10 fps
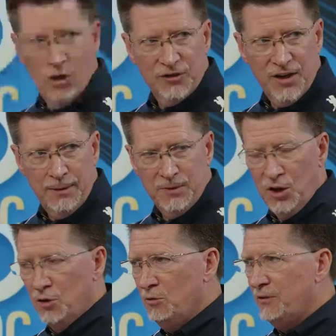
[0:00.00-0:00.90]
all-time
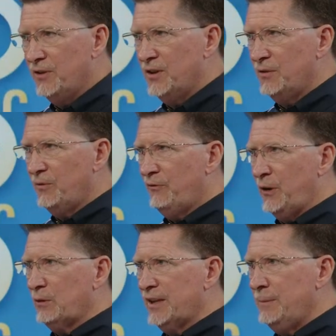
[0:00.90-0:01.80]
low of a
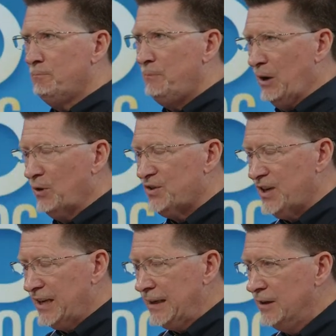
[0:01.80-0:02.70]
fairly
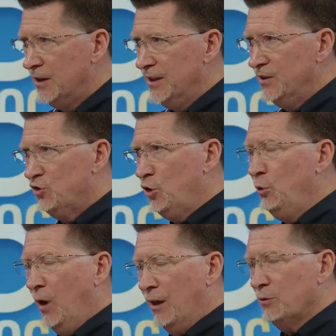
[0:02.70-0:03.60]
embarrassing
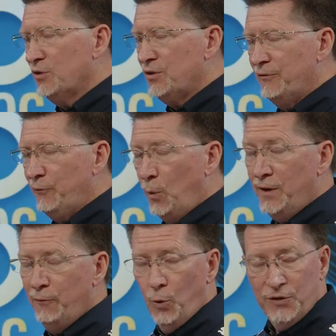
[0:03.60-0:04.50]

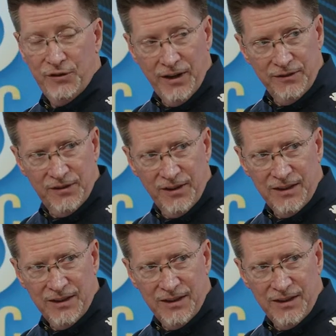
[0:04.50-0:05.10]
$2.44,